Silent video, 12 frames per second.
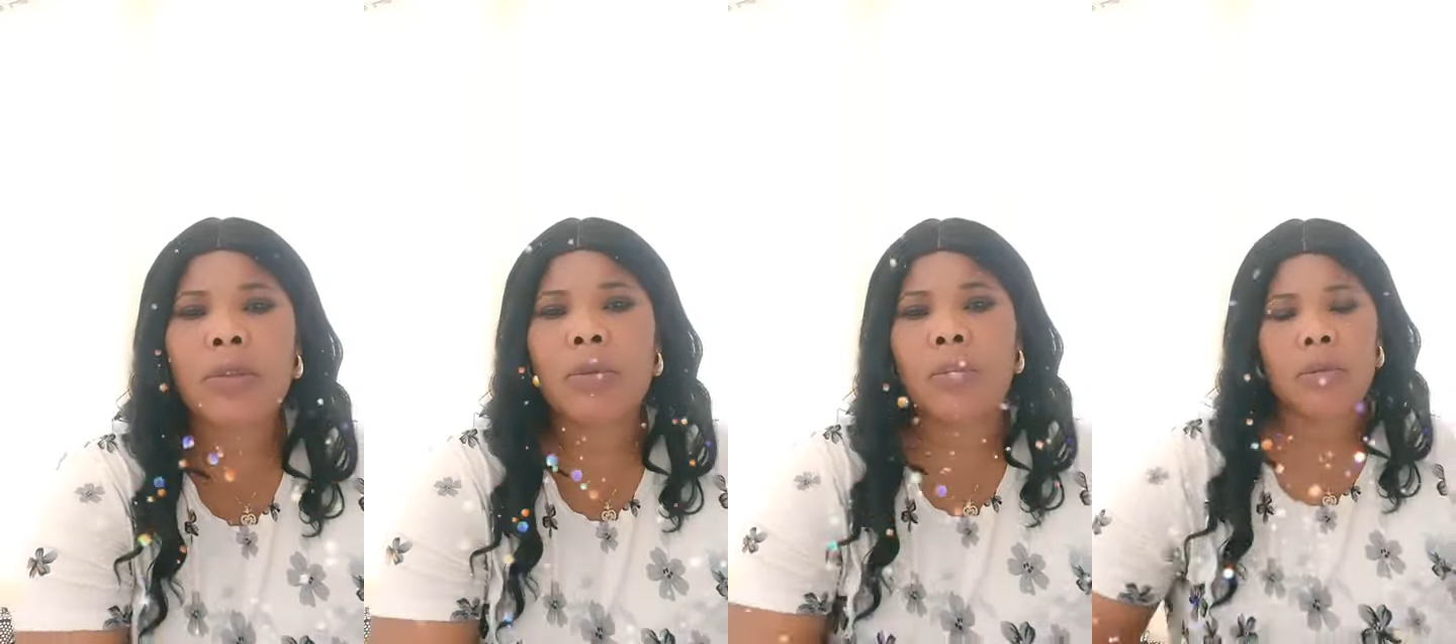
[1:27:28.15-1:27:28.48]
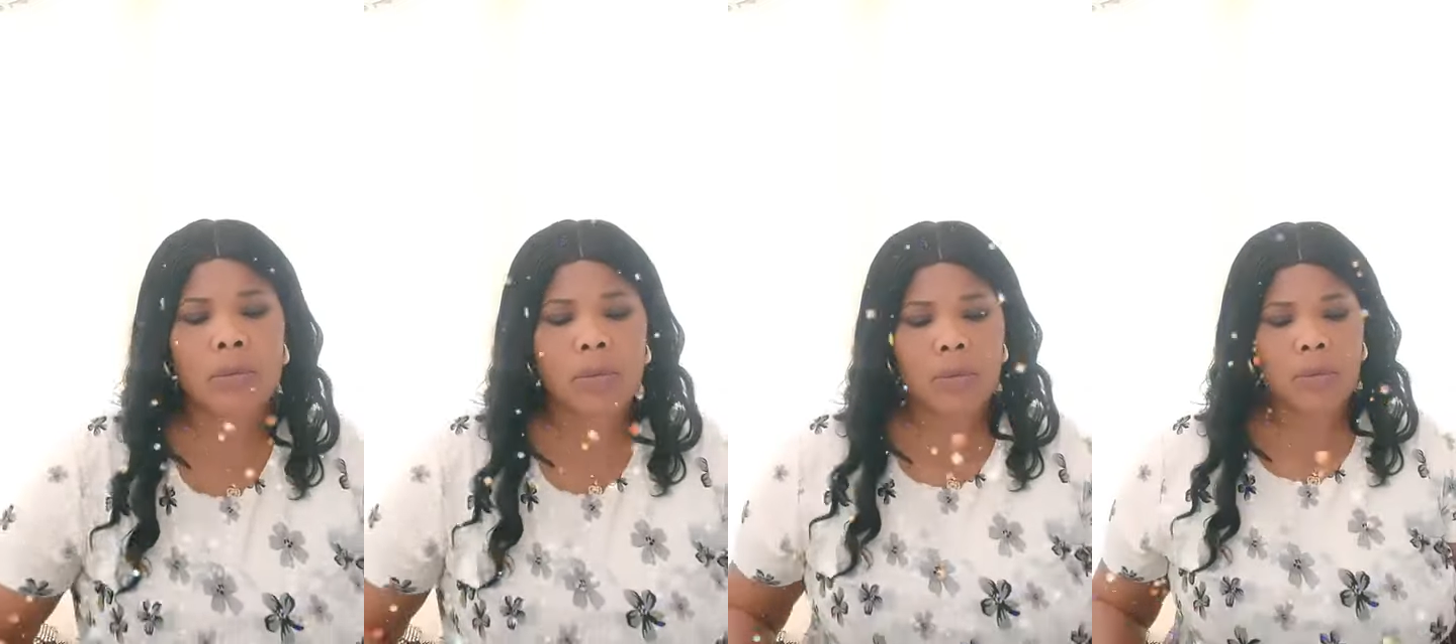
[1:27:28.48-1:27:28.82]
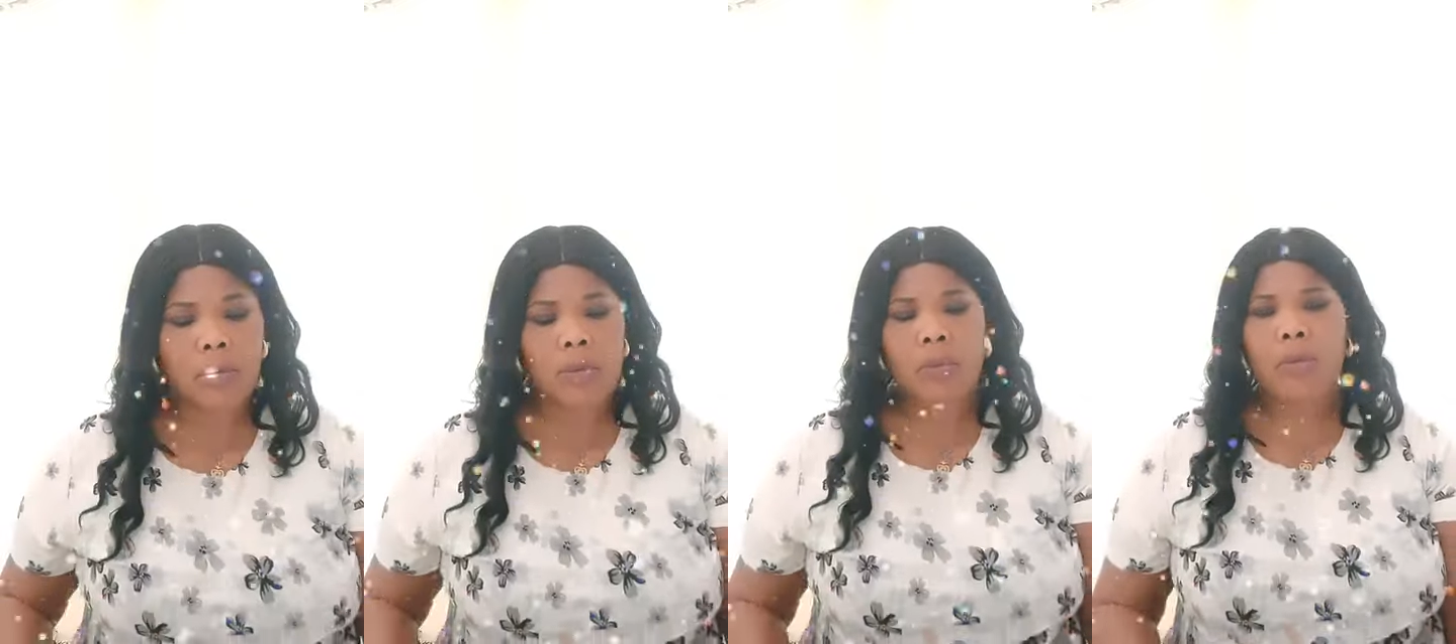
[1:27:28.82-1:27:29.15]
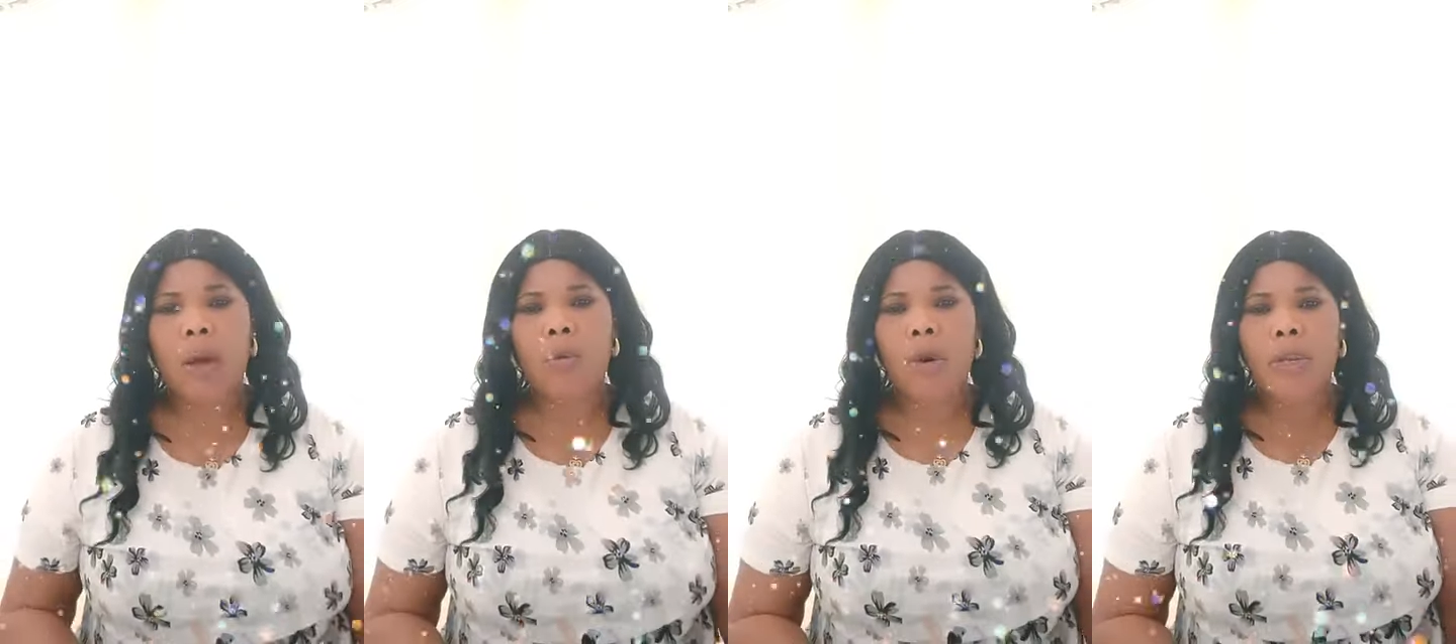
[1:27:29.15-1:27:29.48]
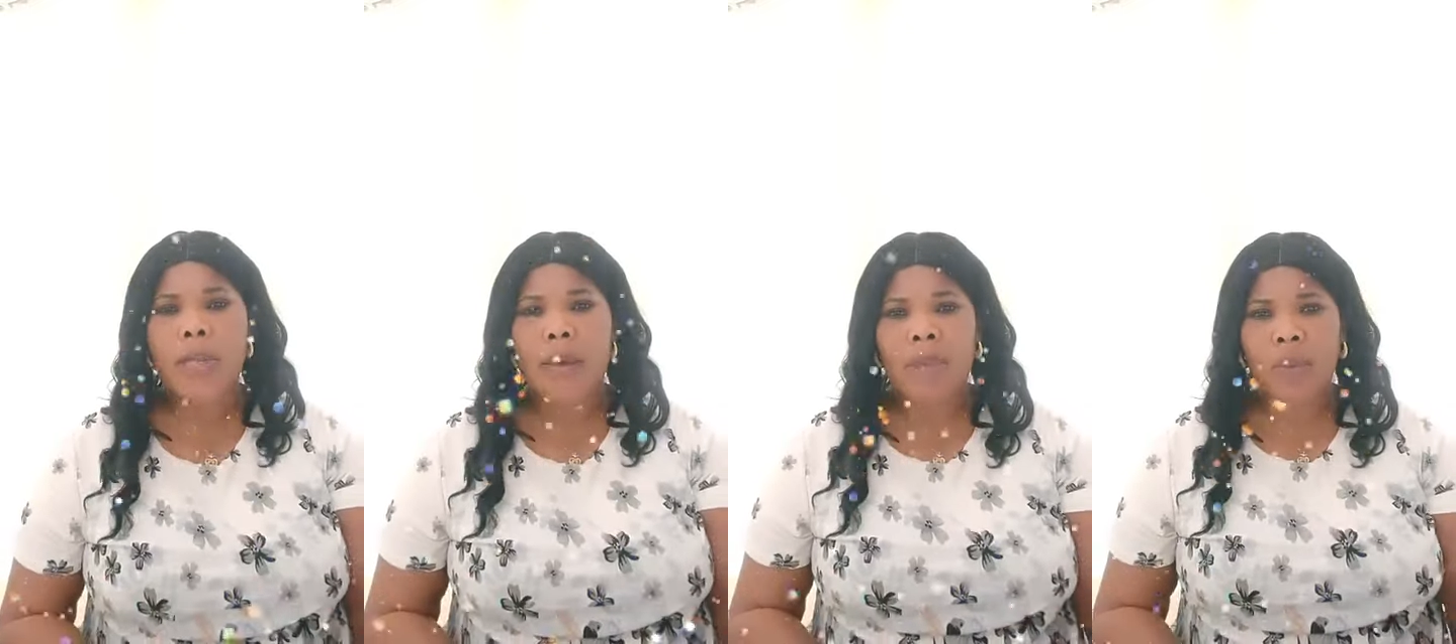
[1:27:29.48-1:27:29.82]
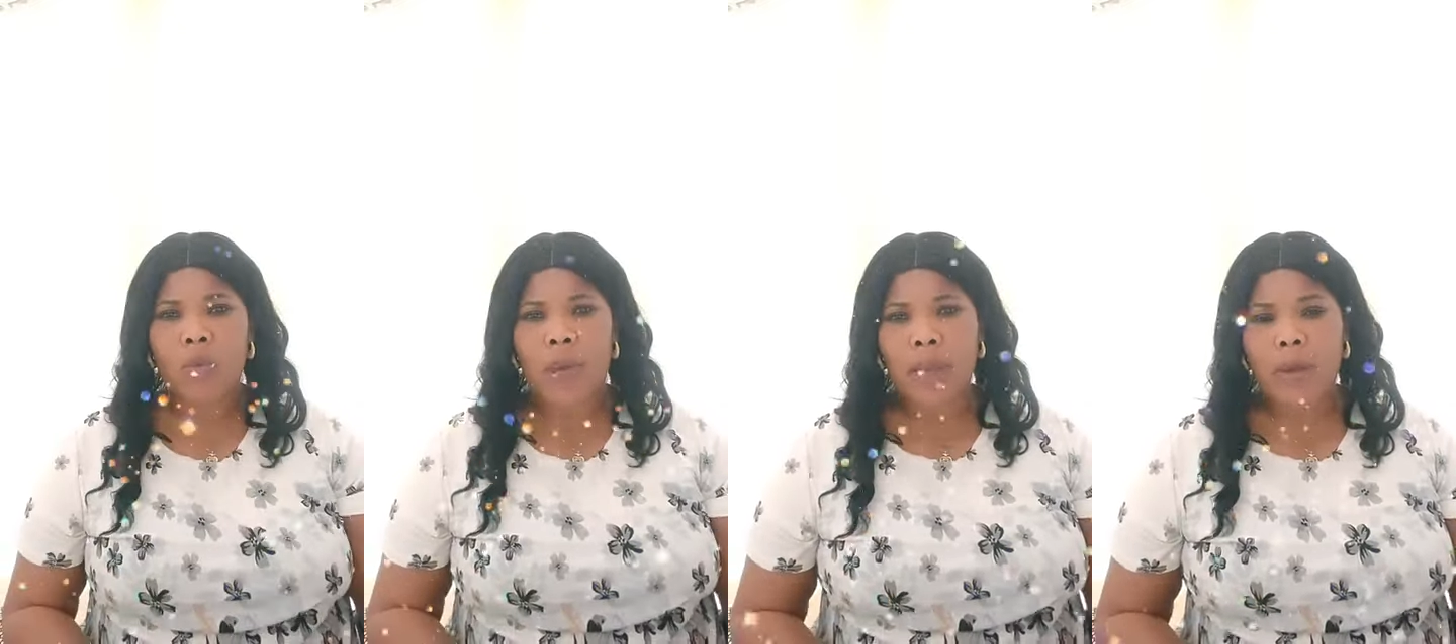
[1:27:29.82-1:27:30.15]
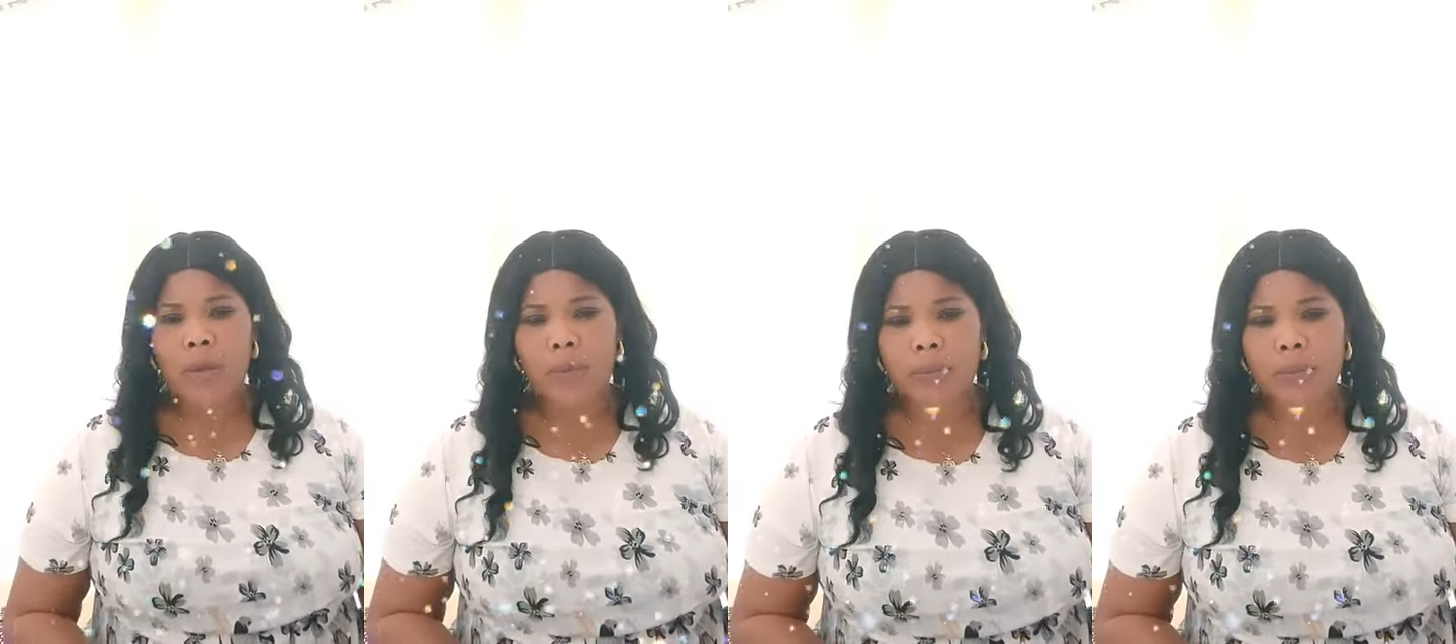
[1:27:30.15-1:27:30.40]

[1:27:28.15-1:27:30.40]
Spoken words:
you. We are worried about the workout.